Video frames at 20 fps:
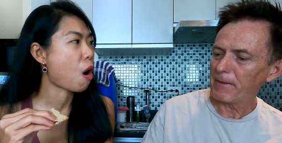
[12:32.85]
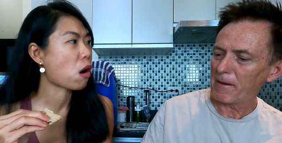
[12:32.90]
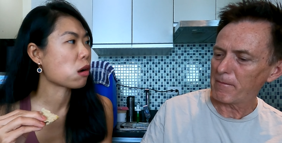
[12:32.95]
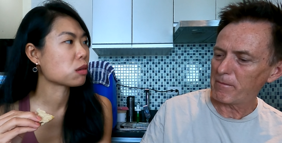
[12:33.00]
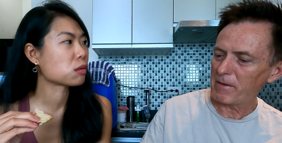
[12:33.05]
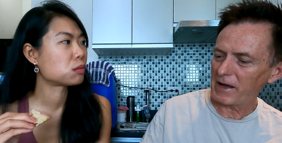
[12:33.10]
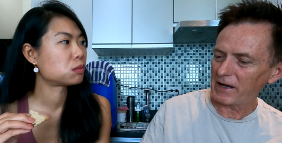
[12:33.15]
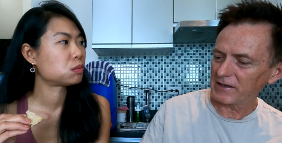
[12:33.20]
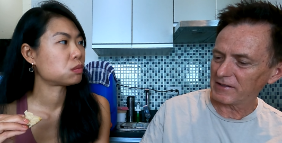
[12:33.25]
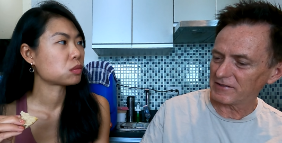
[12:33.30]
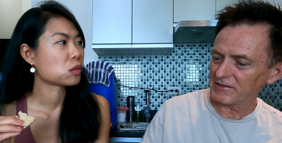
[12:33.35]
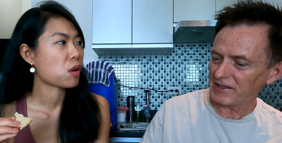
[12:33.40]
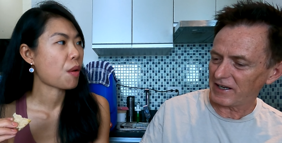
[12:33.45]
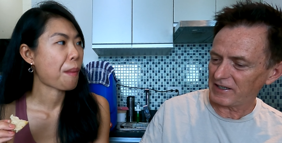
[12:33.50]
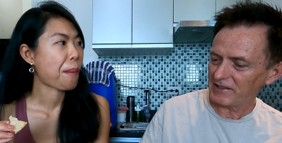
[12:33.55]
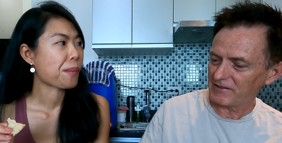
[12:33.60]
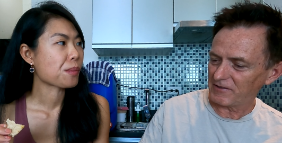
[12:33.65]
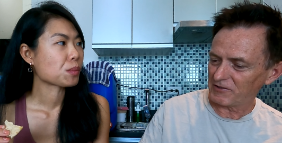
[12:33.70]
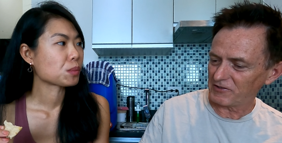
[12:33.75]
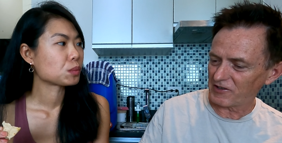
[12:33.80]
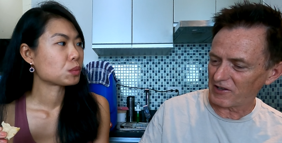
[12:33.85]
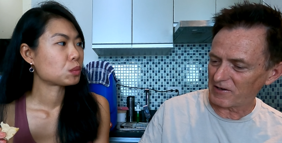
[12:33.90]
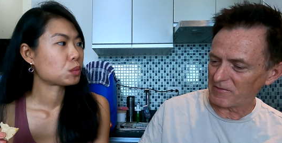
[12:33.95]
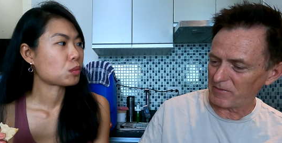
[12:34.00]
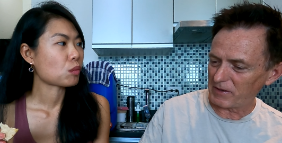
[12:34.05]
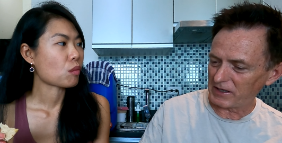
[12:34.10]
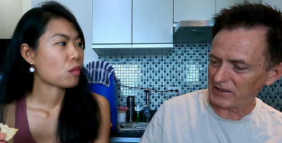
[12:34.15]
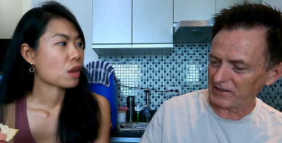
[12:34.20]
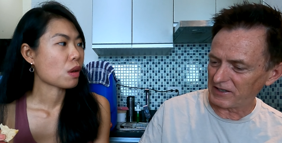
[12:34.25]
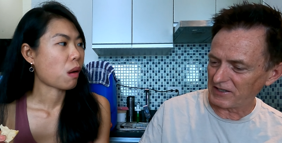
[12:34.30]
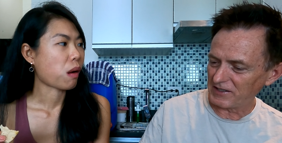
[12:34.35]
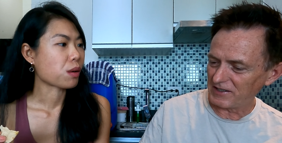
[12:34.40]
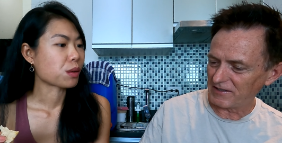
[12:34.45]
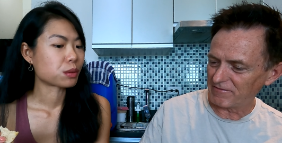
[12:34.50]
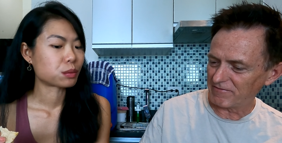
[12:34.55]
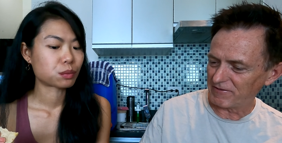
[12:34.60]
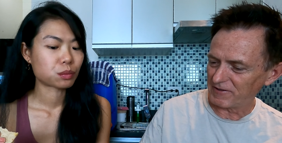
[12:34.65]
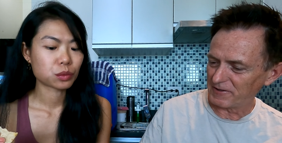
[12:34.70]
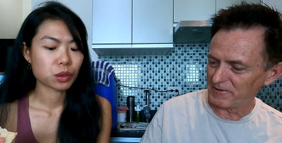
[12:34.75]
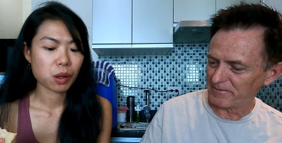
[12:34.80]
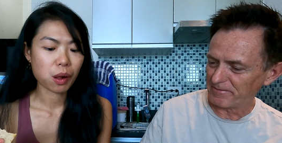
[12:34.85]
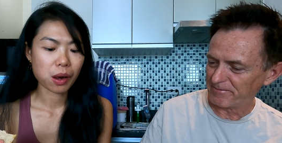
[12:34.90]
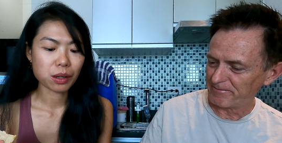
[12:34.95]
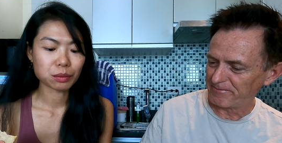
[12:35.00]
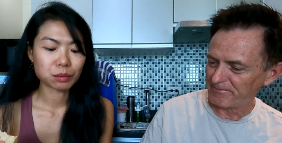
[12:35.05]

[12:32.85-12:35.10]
Speaker 1: Now Pakistan knows how to make Indian food.